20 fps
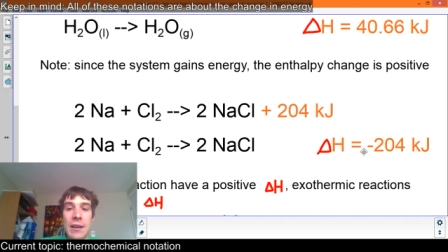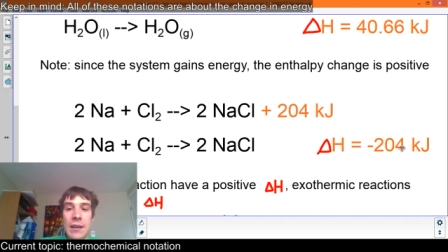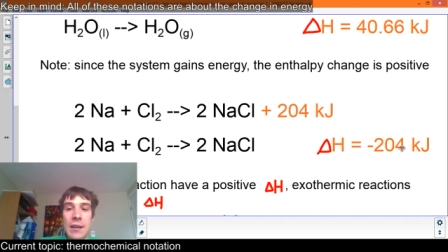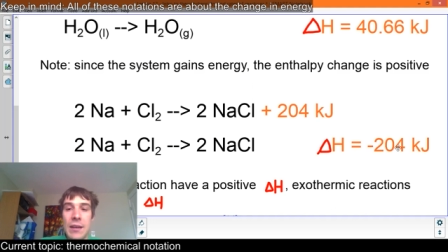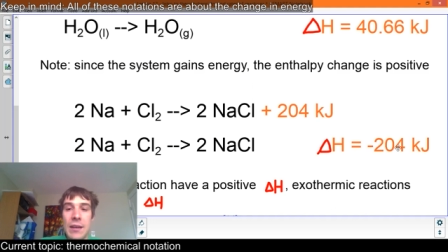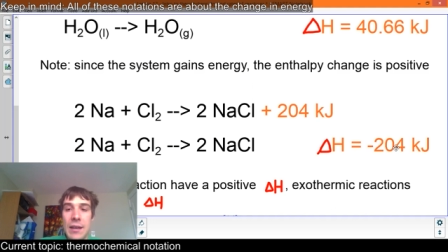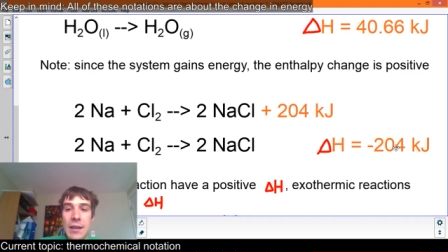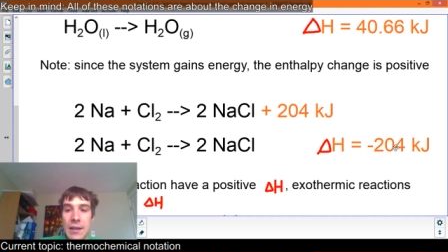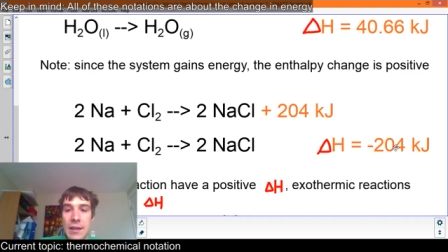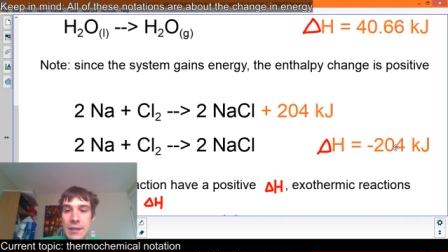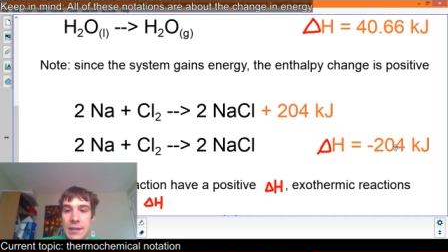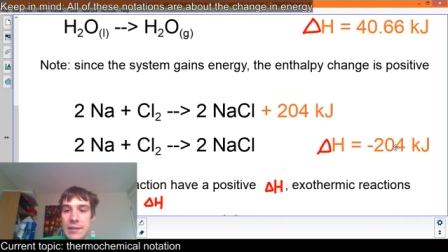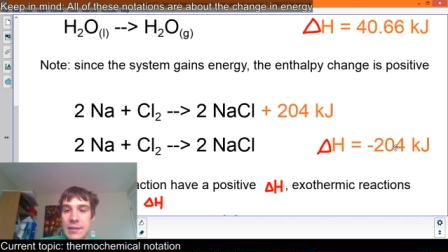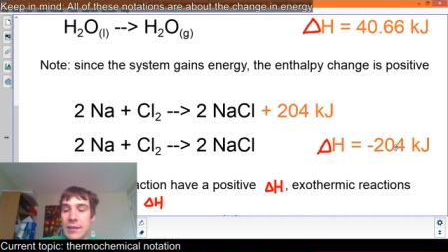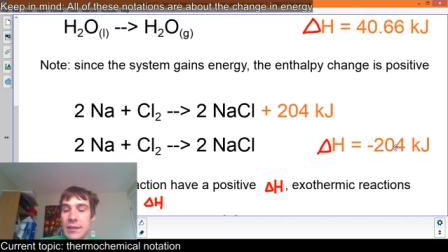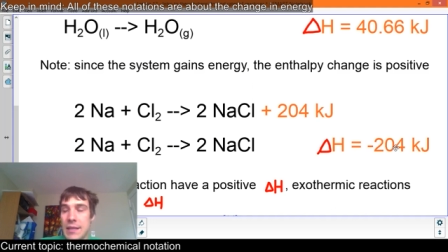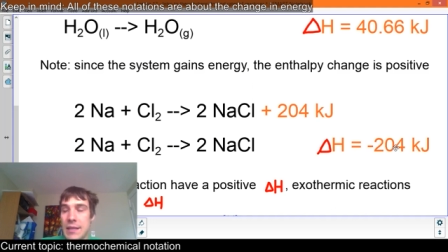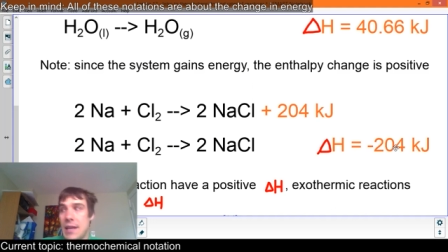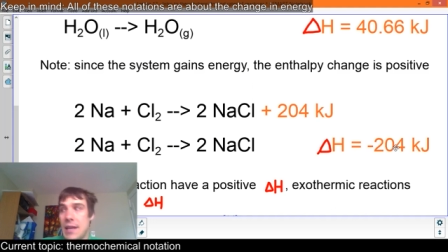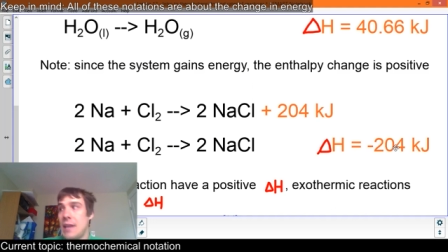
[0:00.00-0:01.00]

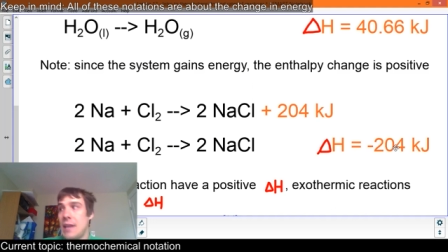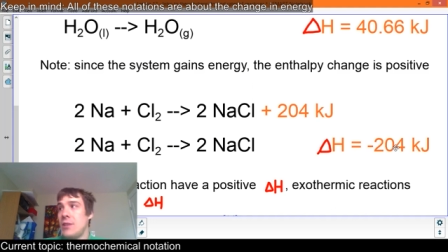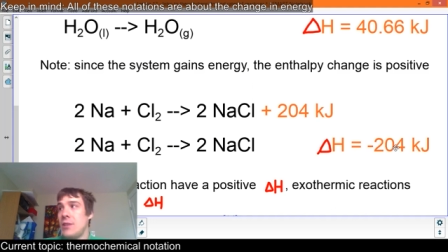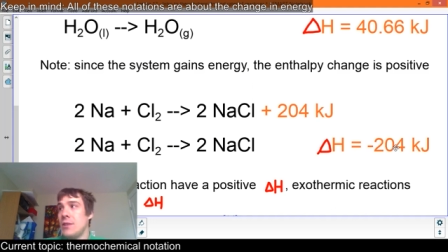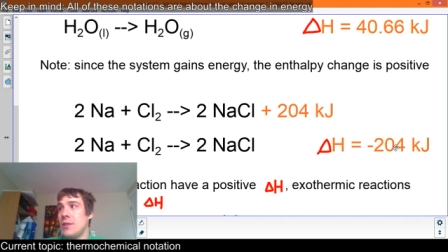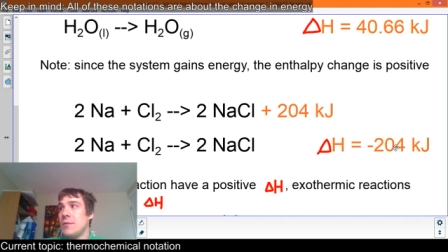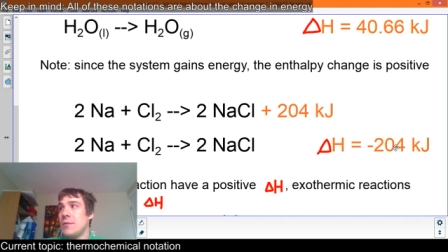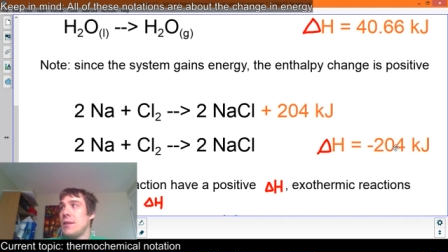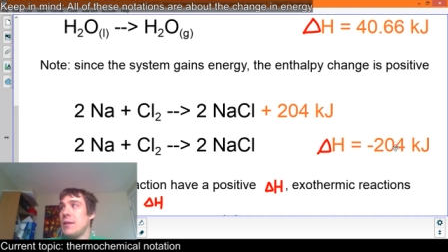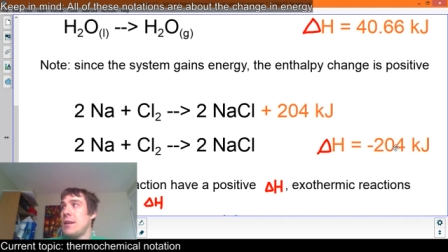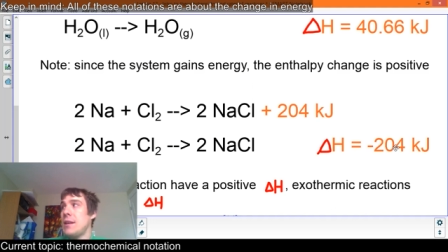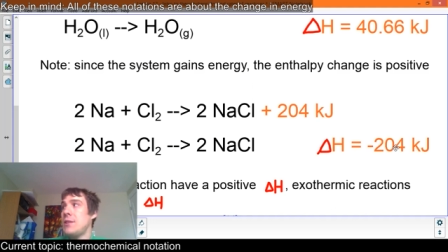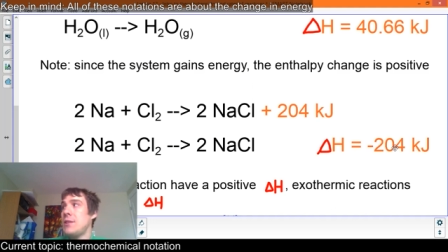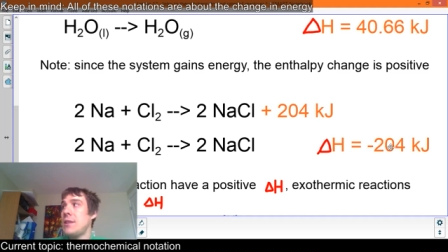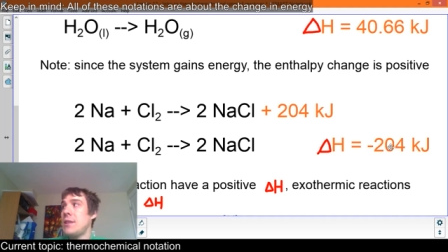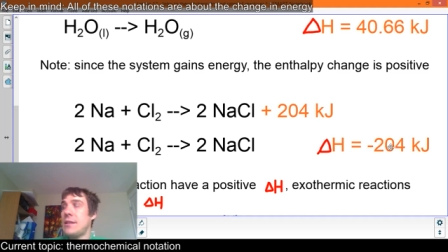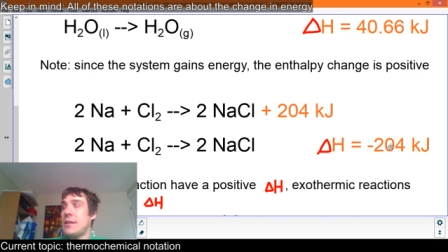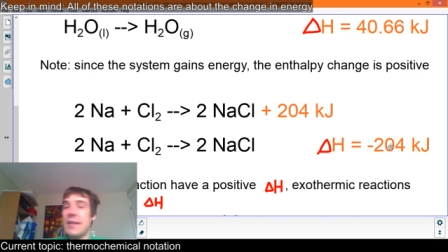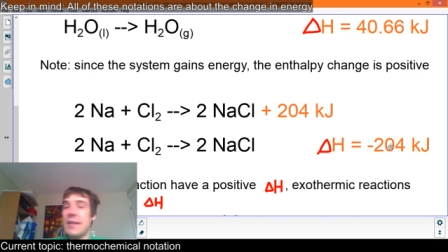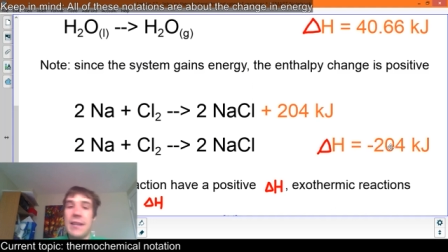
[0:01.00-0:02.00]
delta H
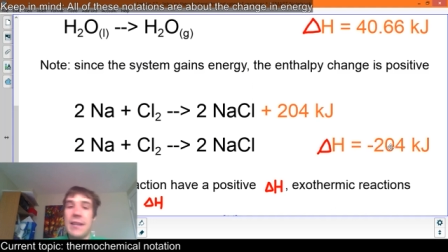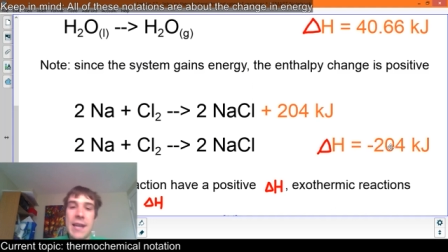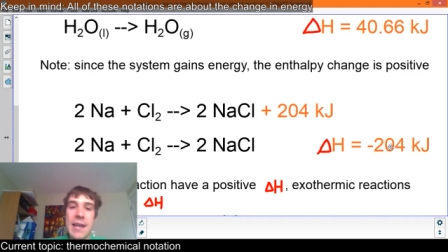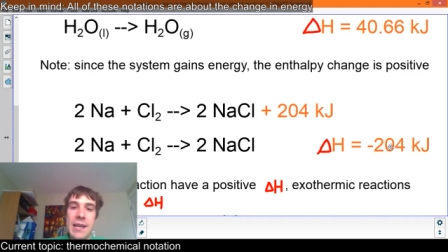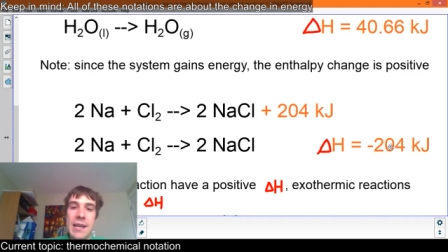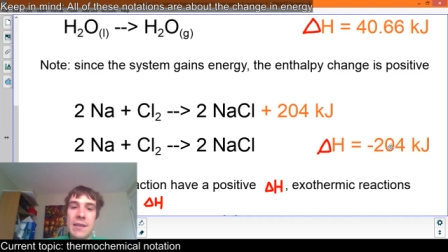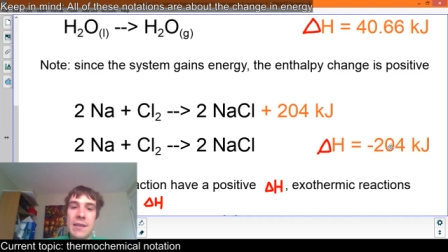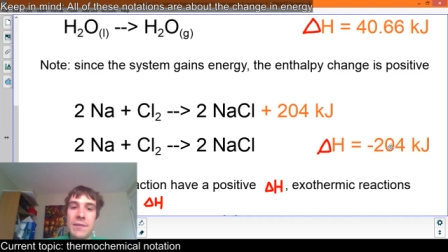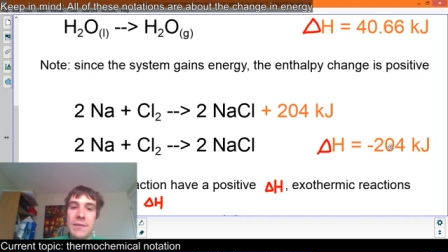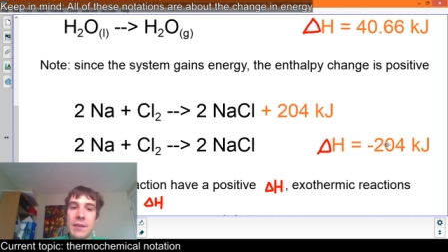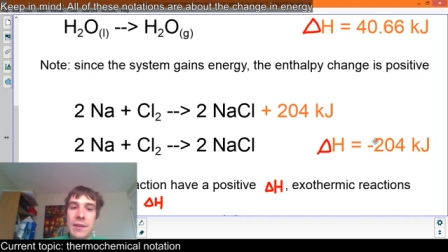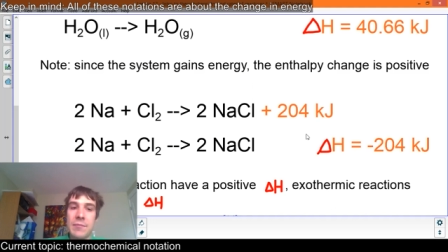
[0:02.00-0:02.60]
notation, it's a negative